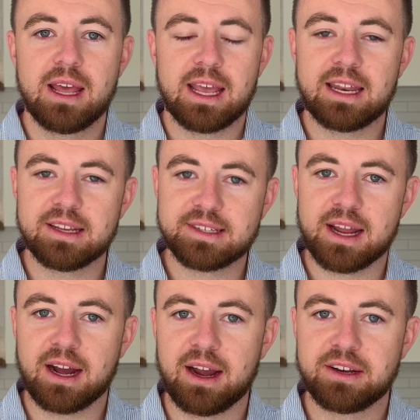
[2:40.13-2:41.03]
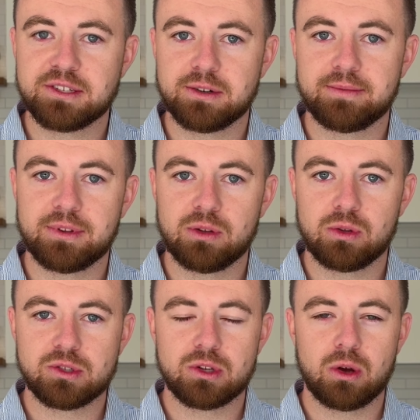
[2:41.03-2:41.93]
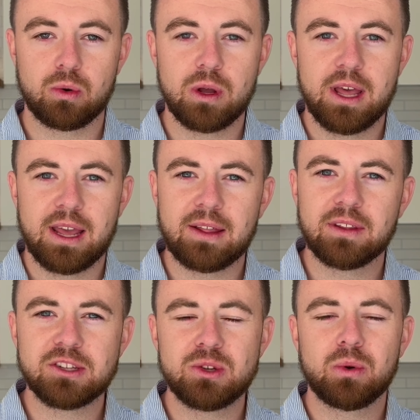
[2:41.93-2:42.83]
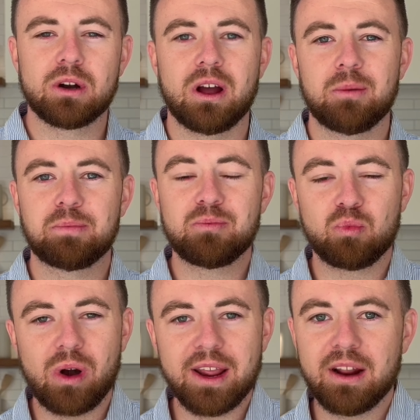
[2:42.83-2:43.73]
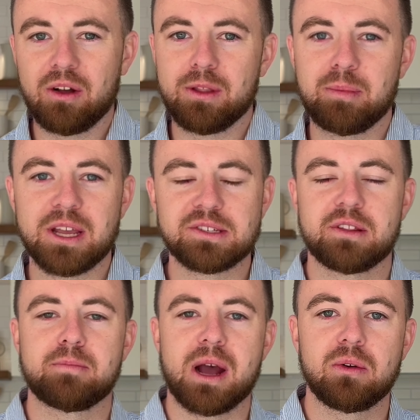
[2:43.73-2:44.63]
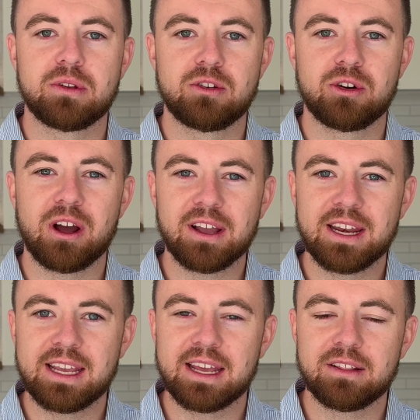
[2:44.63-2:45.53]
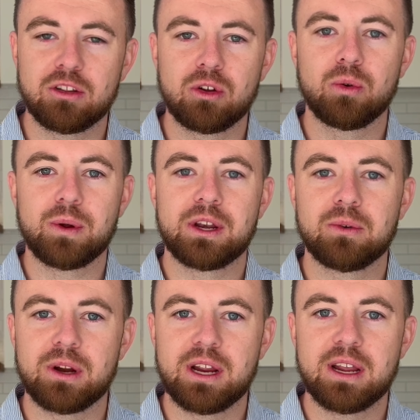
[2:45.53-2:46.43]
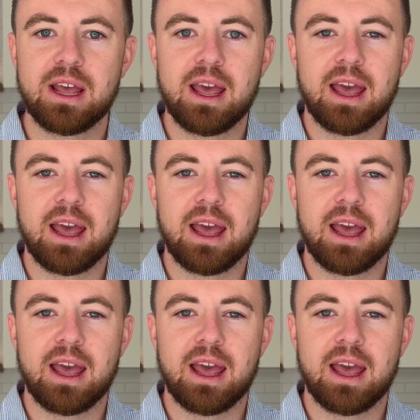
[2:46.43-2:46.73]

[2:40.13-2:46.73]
it is that high desert feel. So unless you are up right on the base of the mountain, you're not going to get the greenery